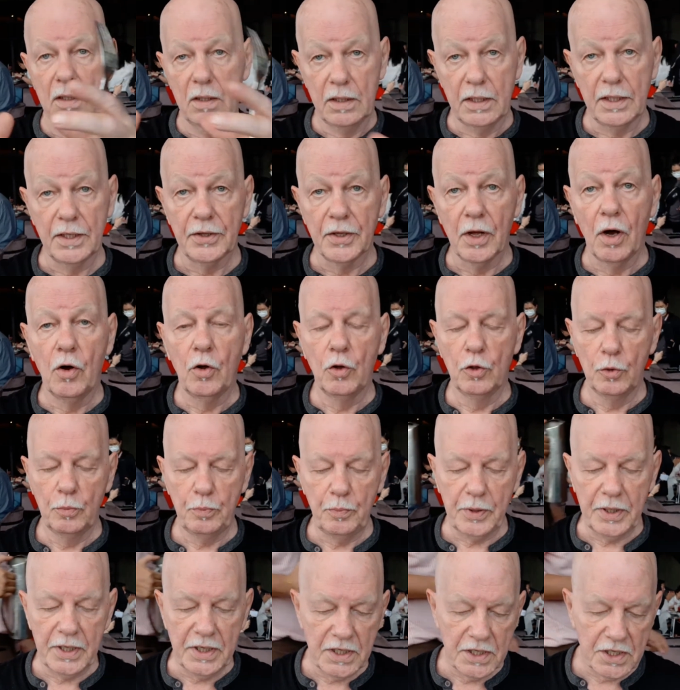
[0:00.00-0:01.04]
in the whole
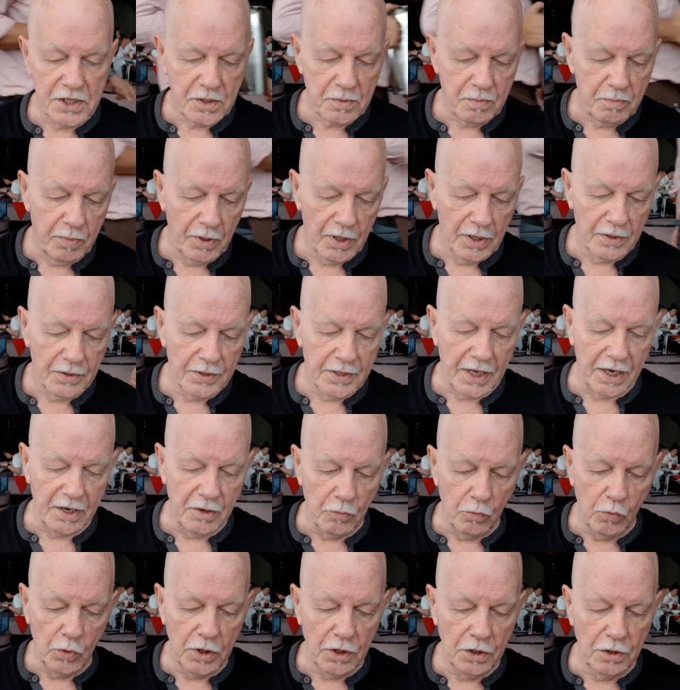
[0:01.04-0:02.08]
piece, but they
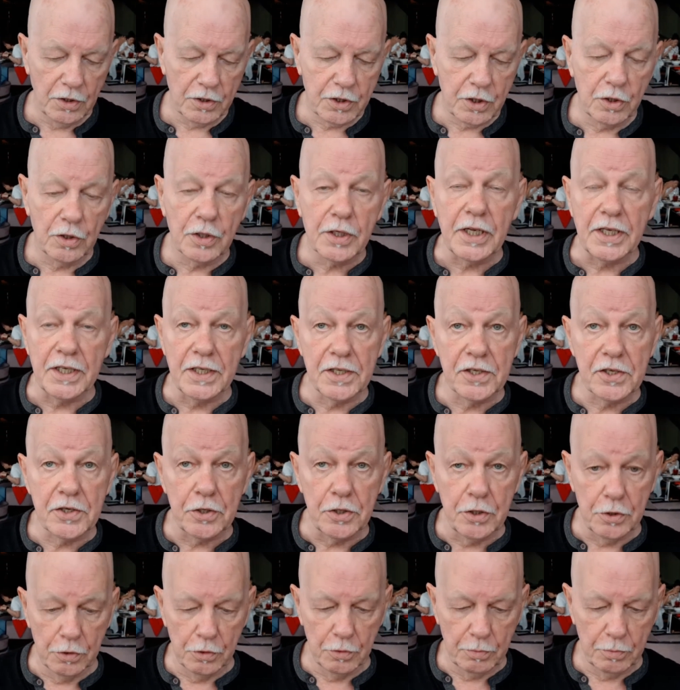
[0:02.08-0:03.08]
will cook it to your